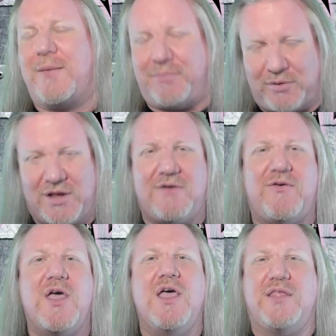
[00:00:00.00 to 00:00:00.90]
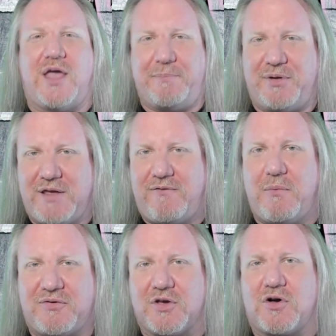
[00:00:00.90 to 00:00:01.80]
I believe, I believe it
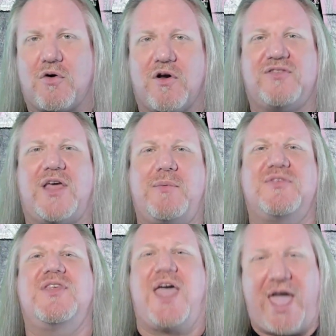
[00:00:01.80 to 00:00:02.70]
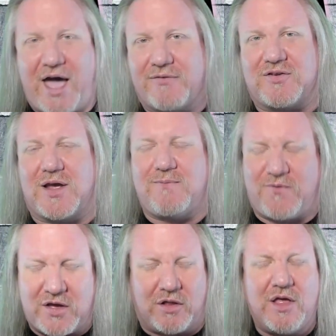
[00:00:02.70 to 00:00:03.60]
was the chorus that was the halftime
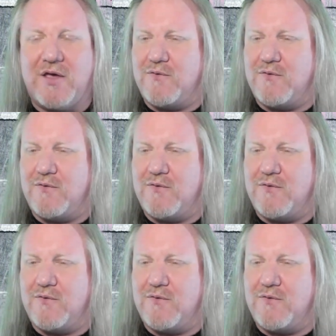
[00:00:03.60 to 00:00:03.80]
feel.